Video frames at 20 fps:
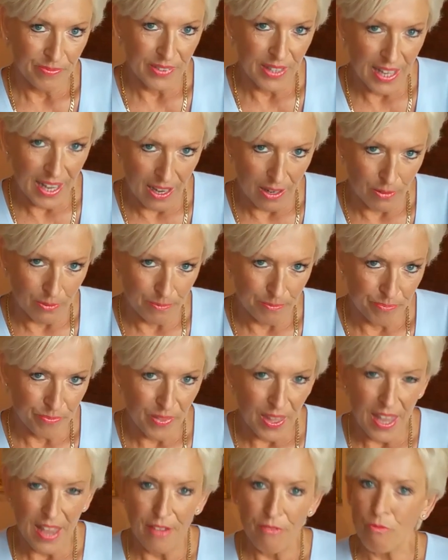Now,
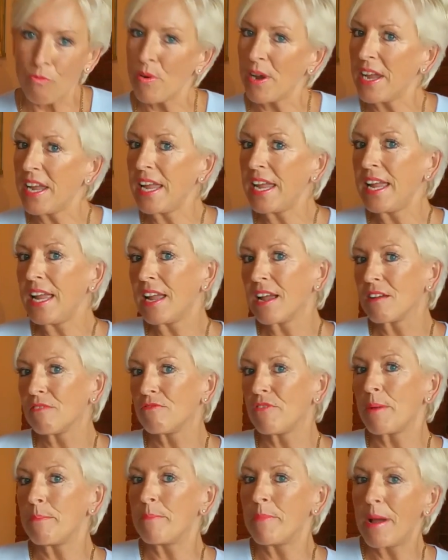if we
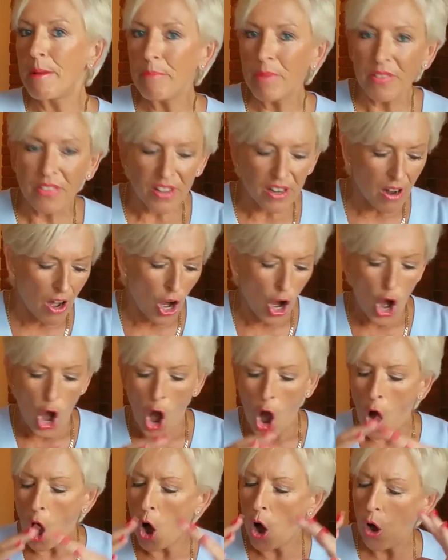remember that our
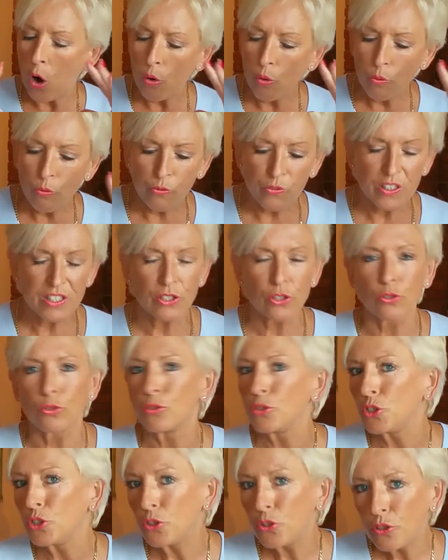whole
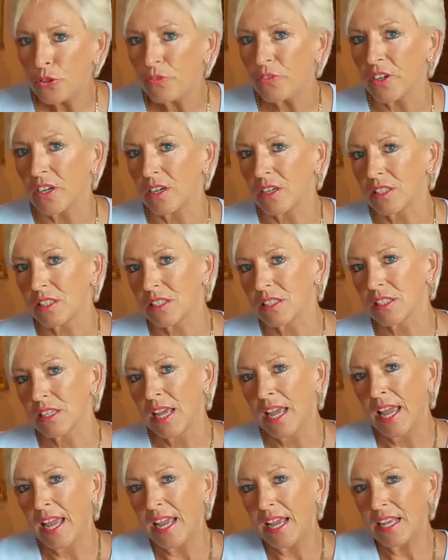physical universe
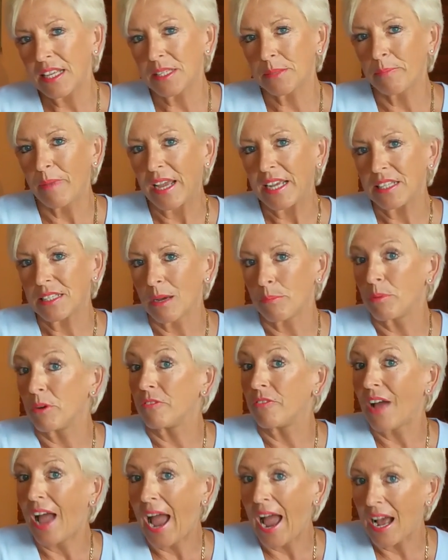is made up
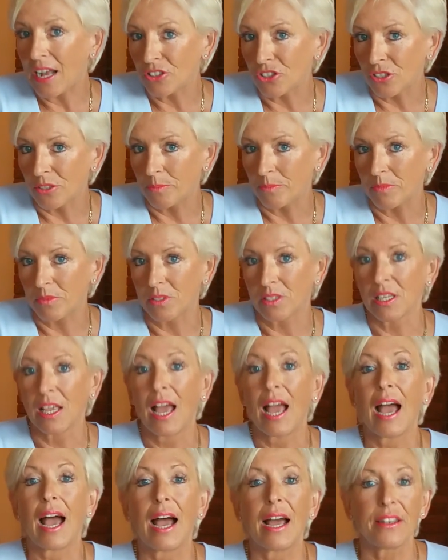of atoms
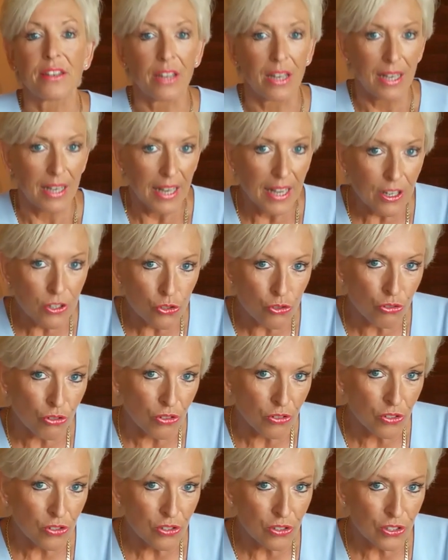and
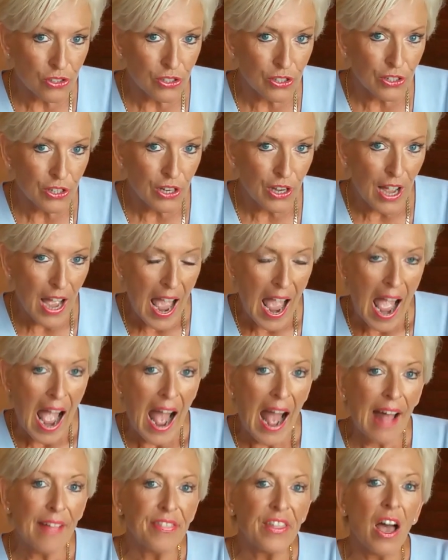electrons,
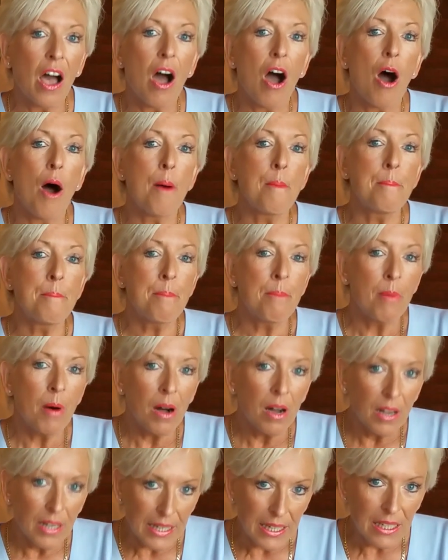and that our
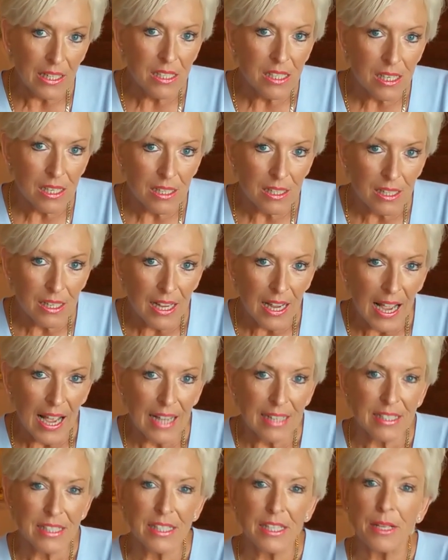mind
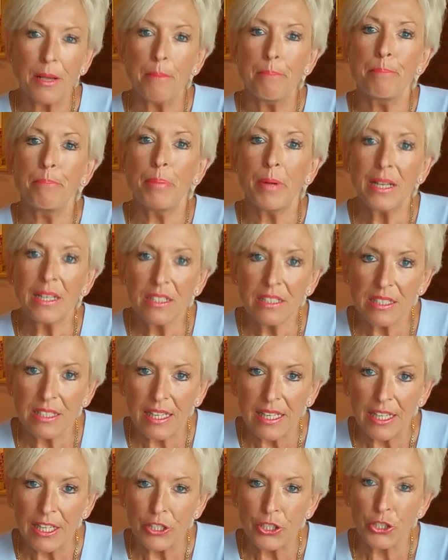has the
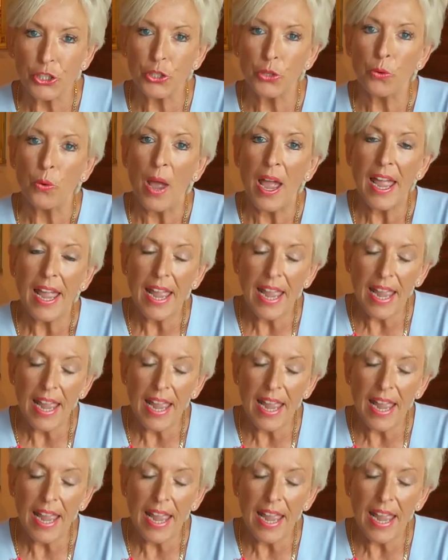ability to